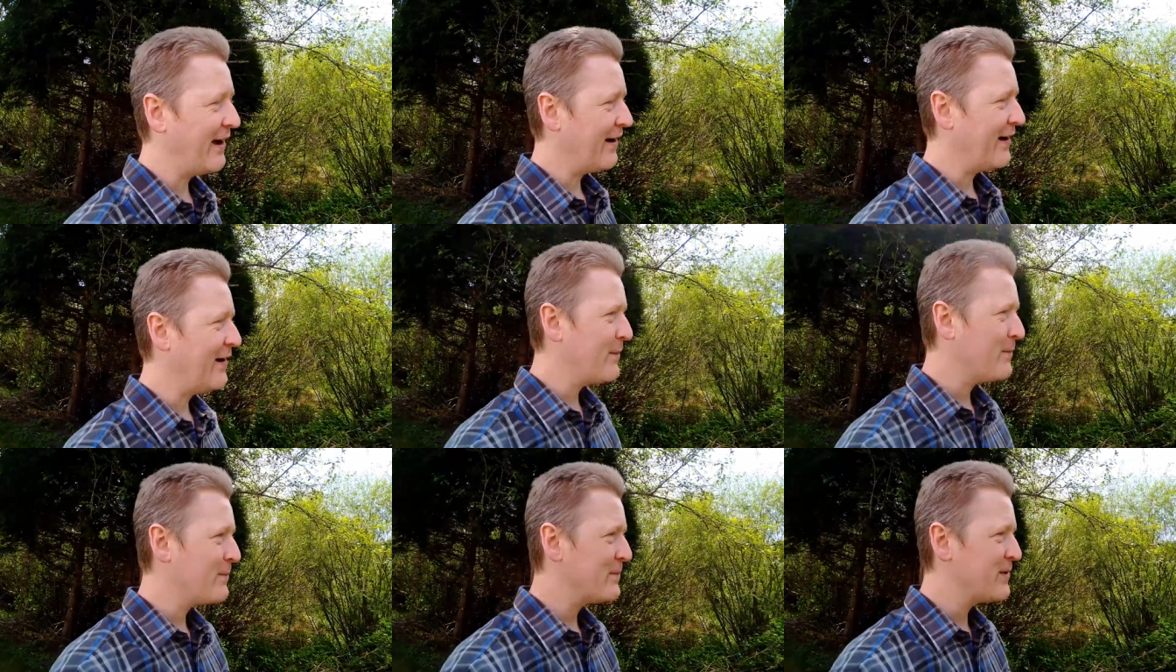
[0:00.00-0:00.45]
I
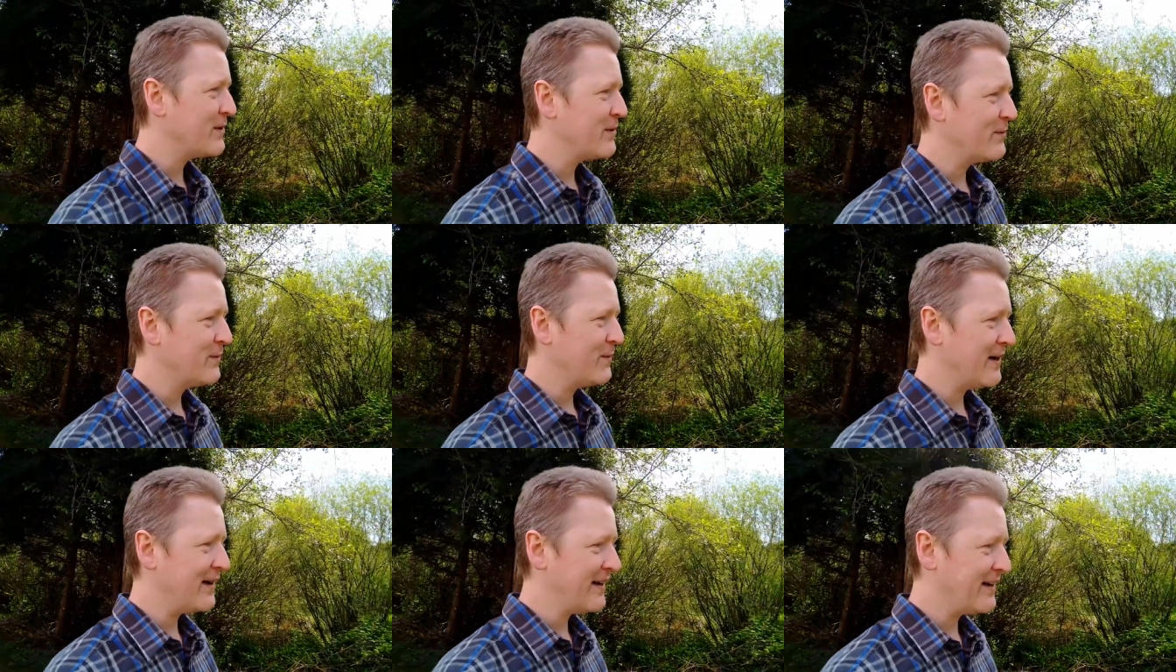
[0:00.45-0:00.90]
hope
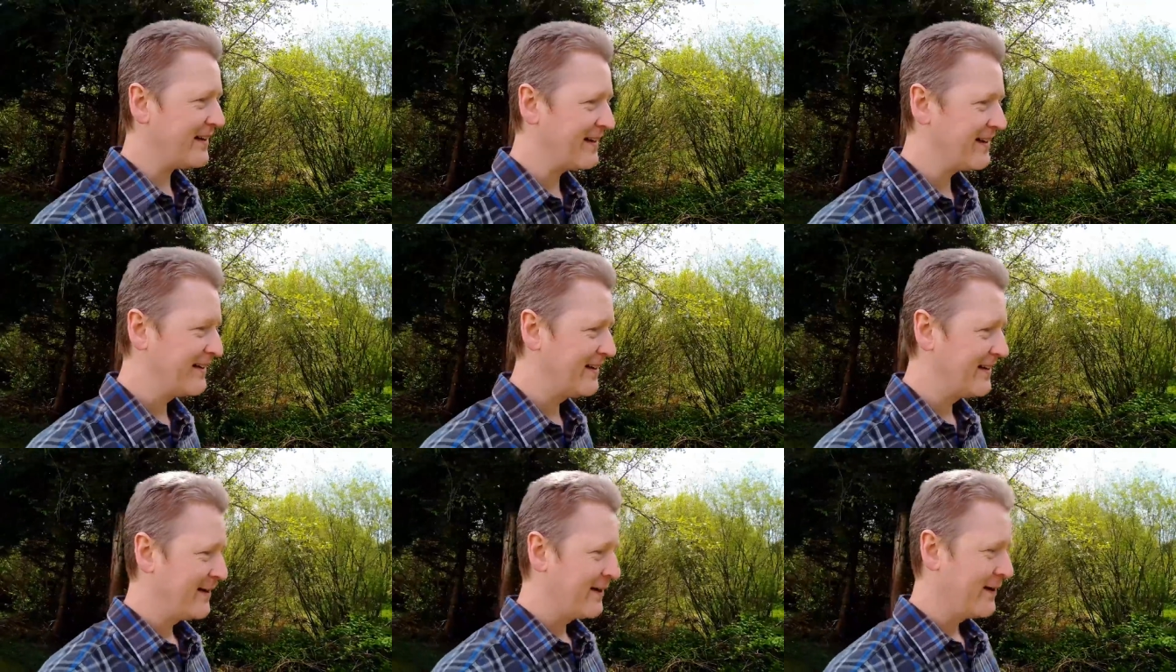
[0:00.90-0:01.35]
you uh,
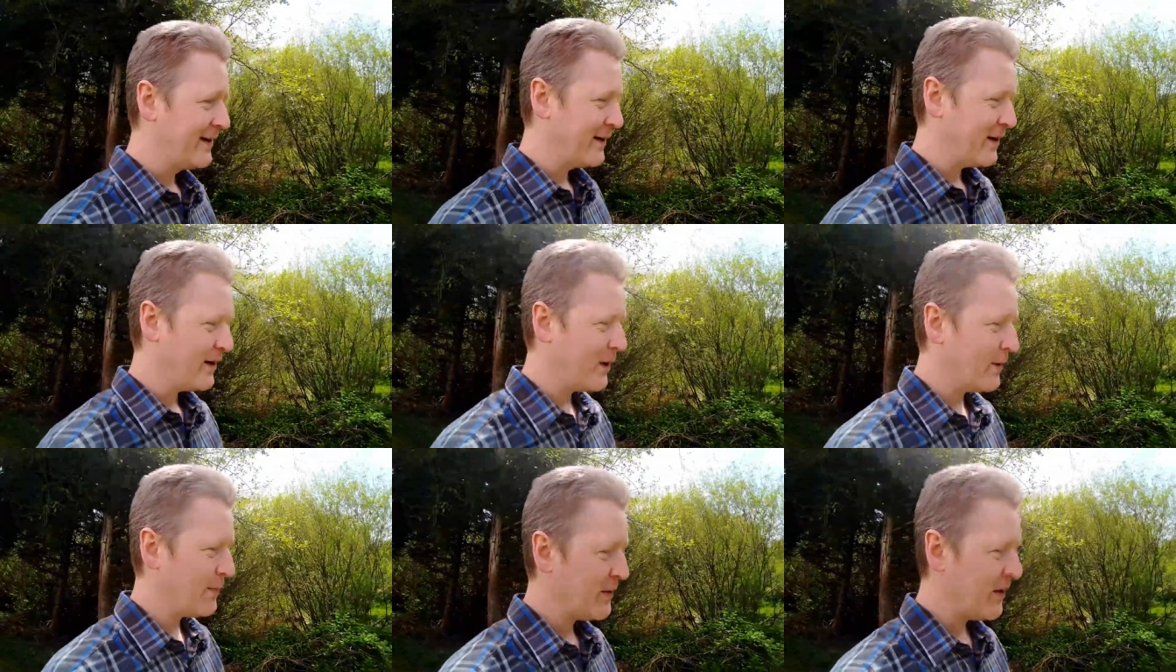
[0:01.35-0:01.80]

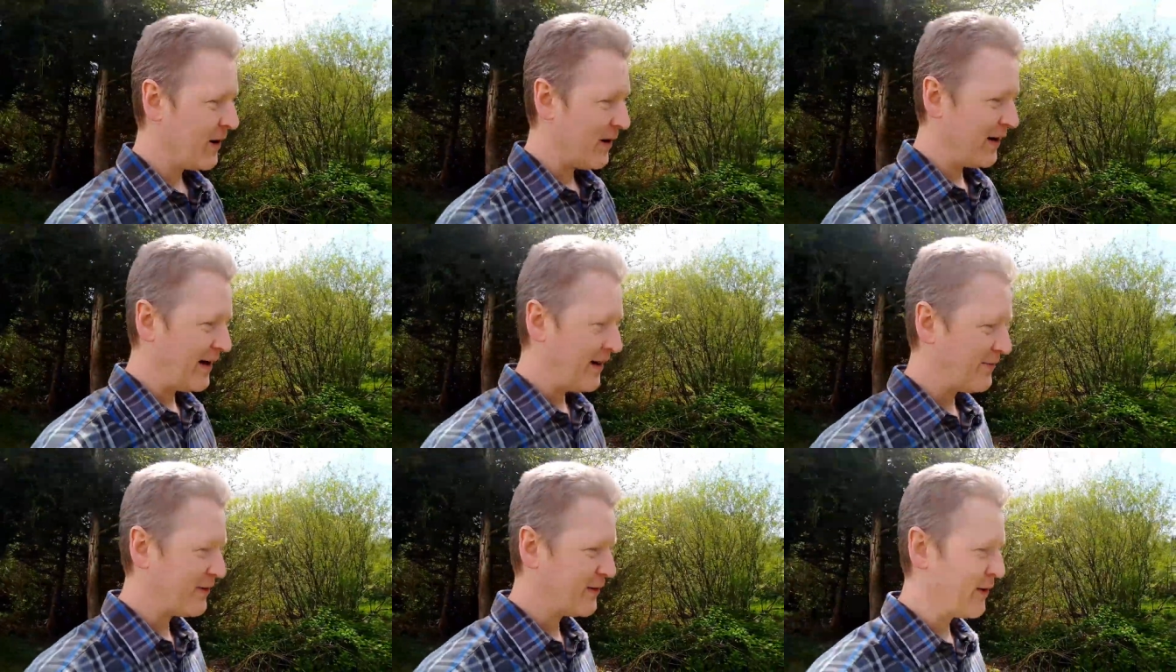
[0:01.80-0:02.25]
hope you
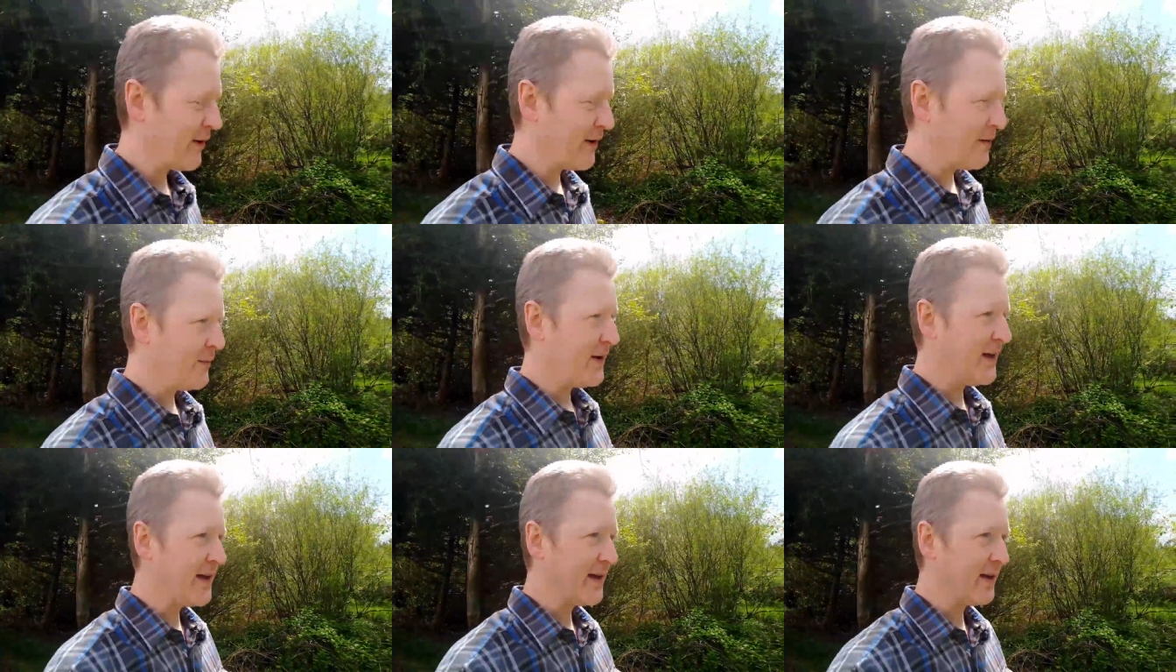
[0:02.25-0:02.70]
all have a
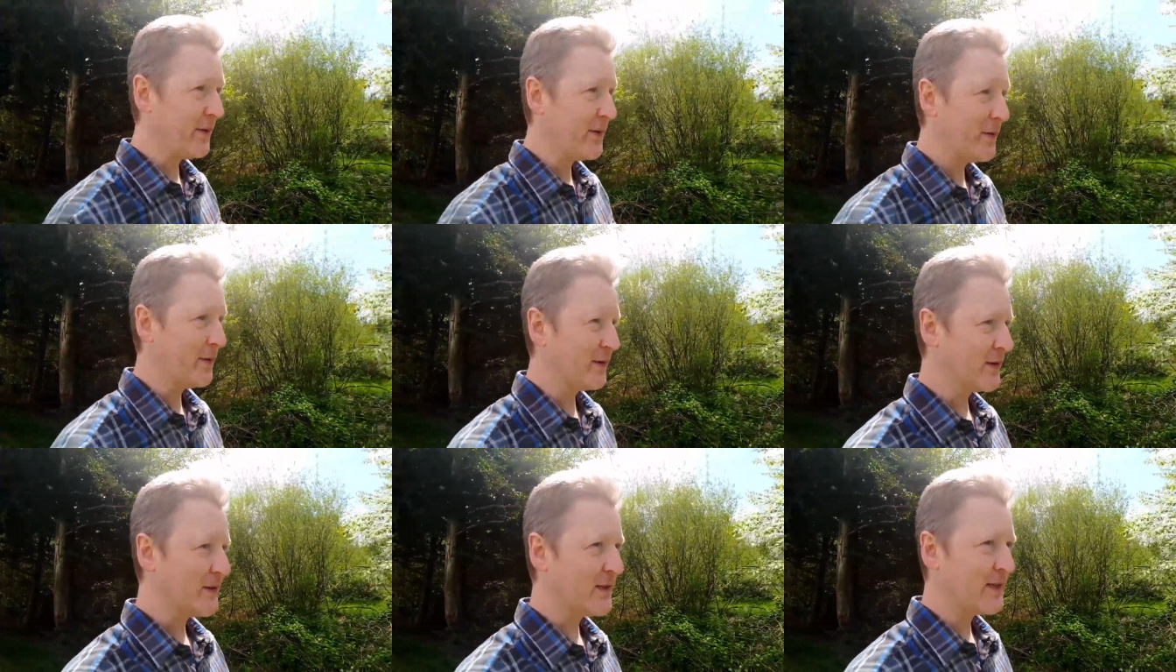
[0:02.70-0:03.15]
great week, and
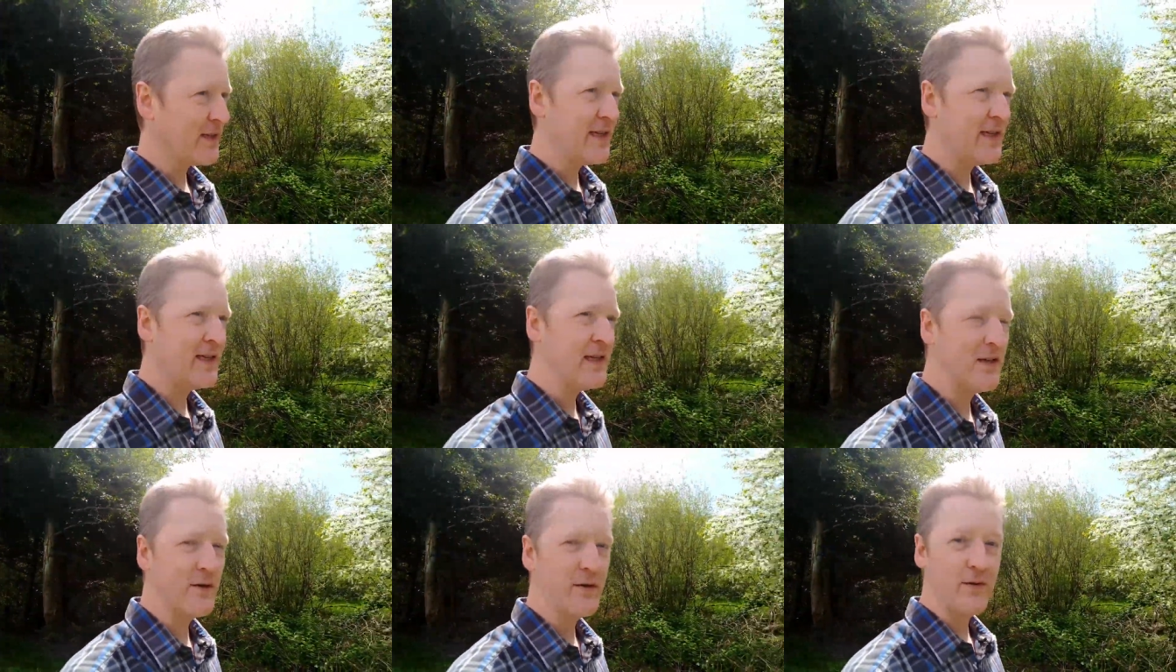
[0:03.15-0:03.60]
we will see
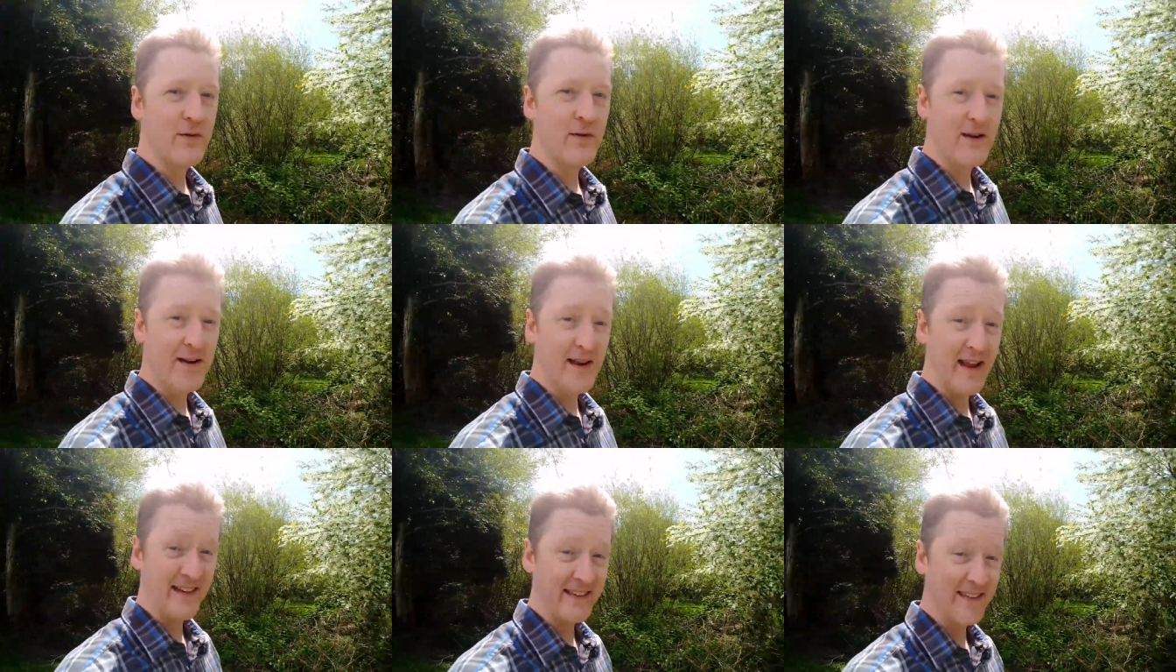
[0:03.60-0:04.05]
you
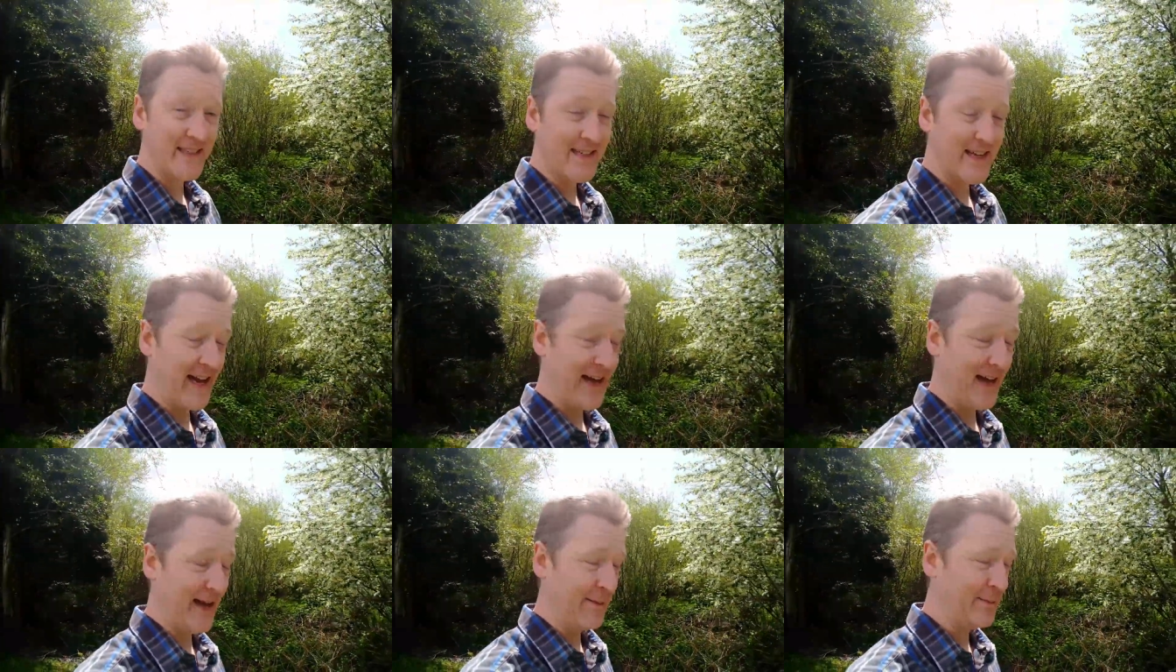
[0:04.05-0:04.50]
next
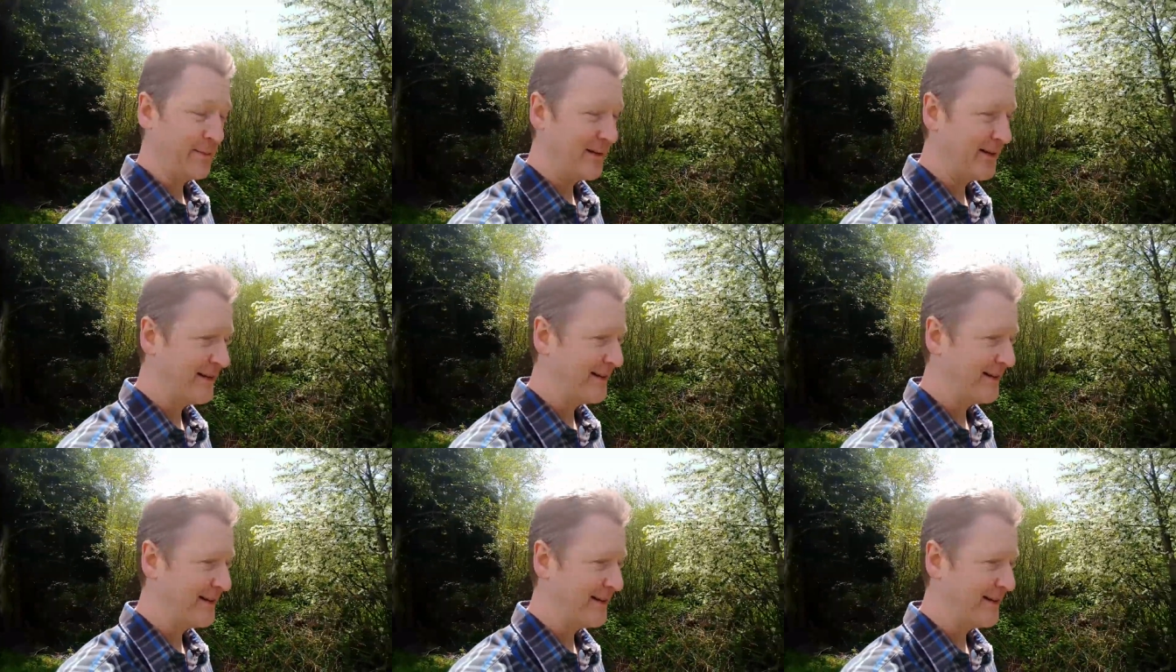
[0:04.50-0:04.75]
time.